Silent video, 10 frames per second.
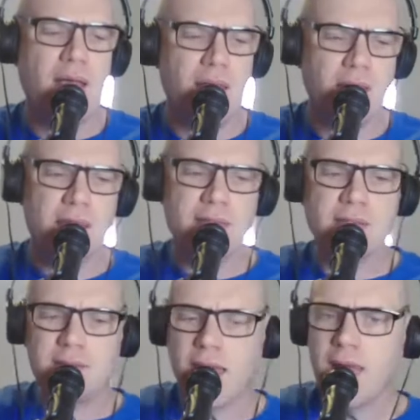
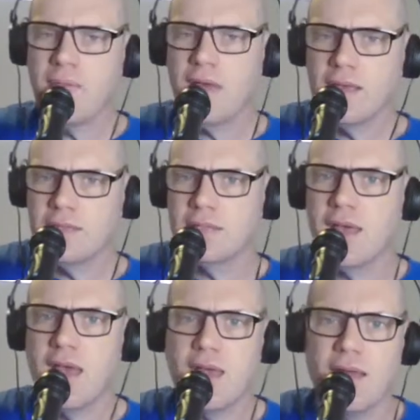his name is
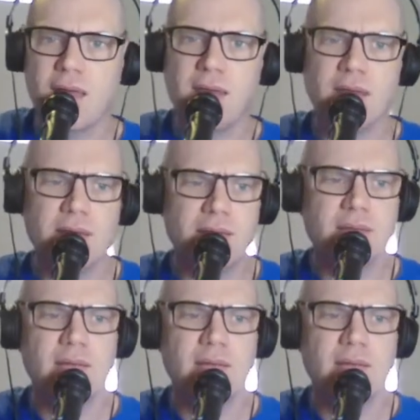Ten.